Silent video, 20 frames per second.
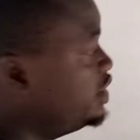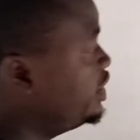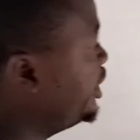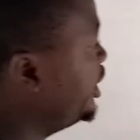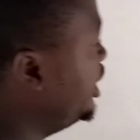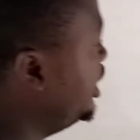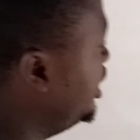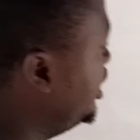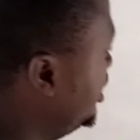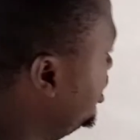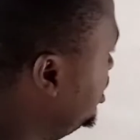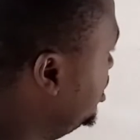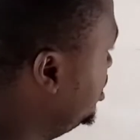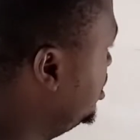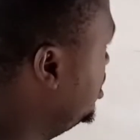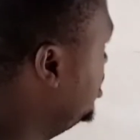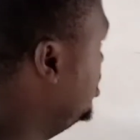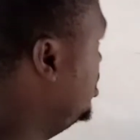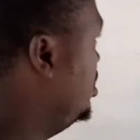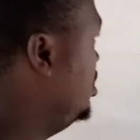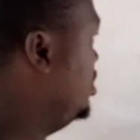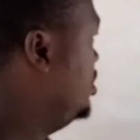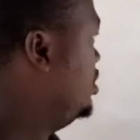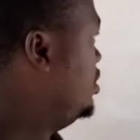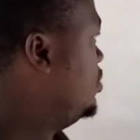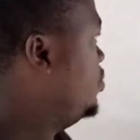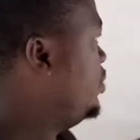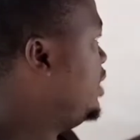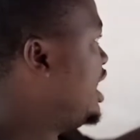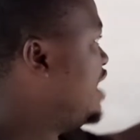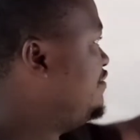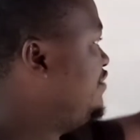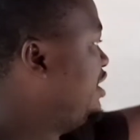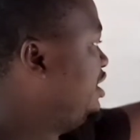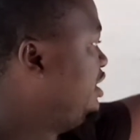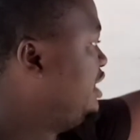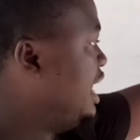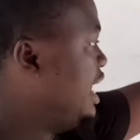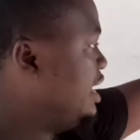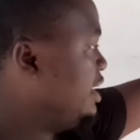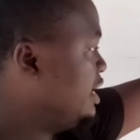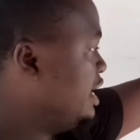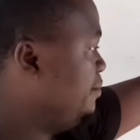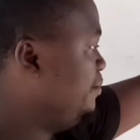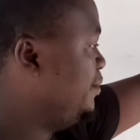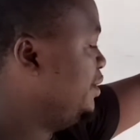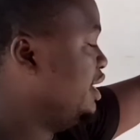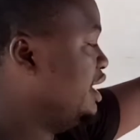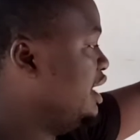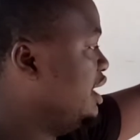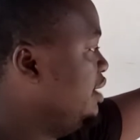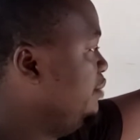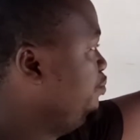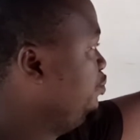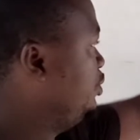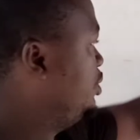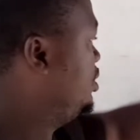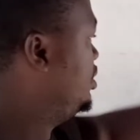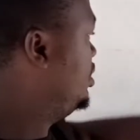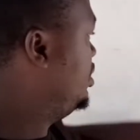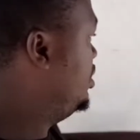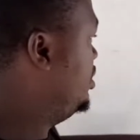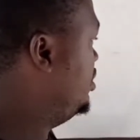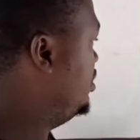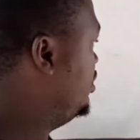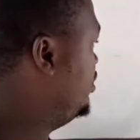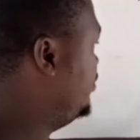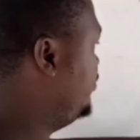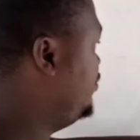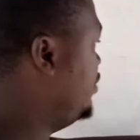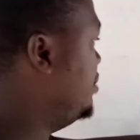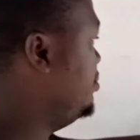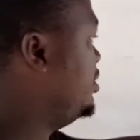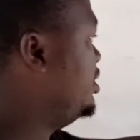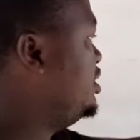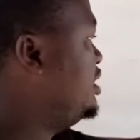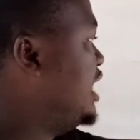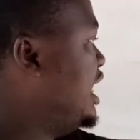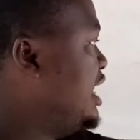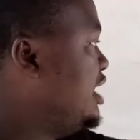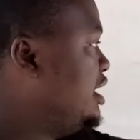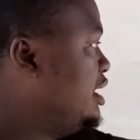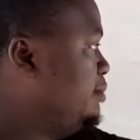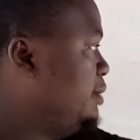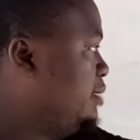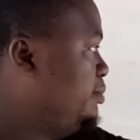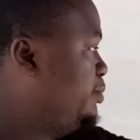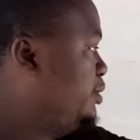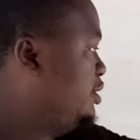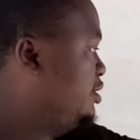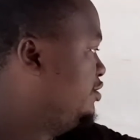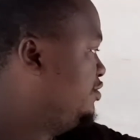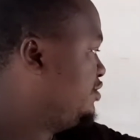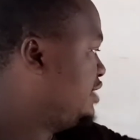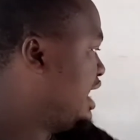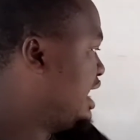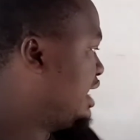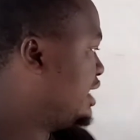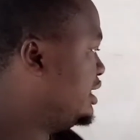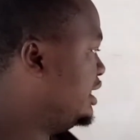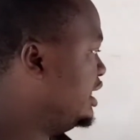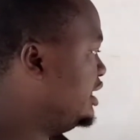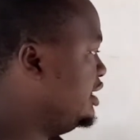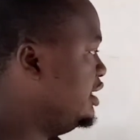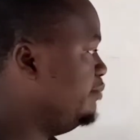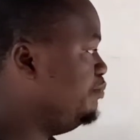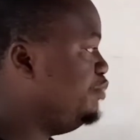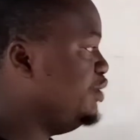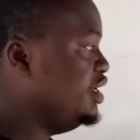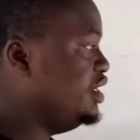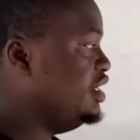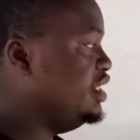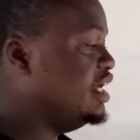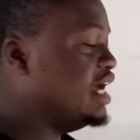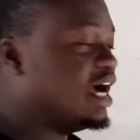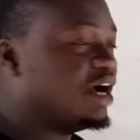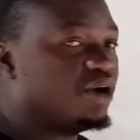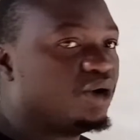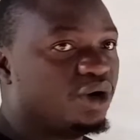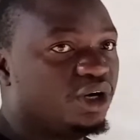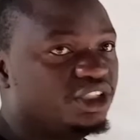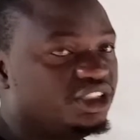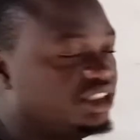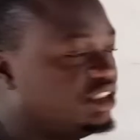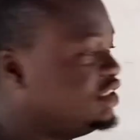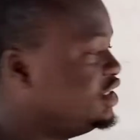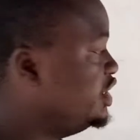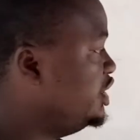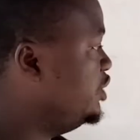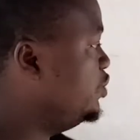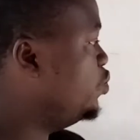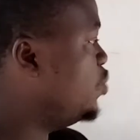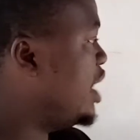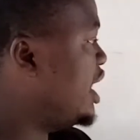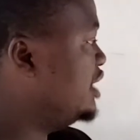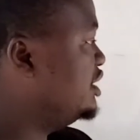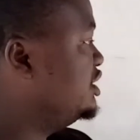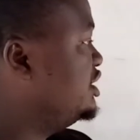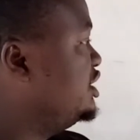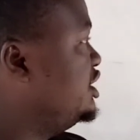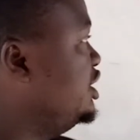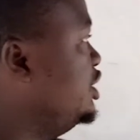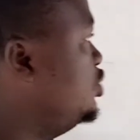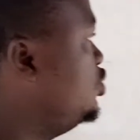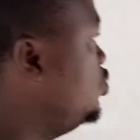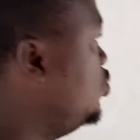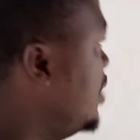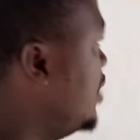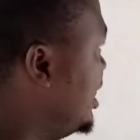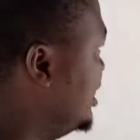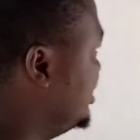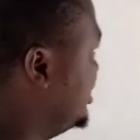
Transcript: 3, we have a diagram here. From the diagram above, calculate the PD across C1, C2, and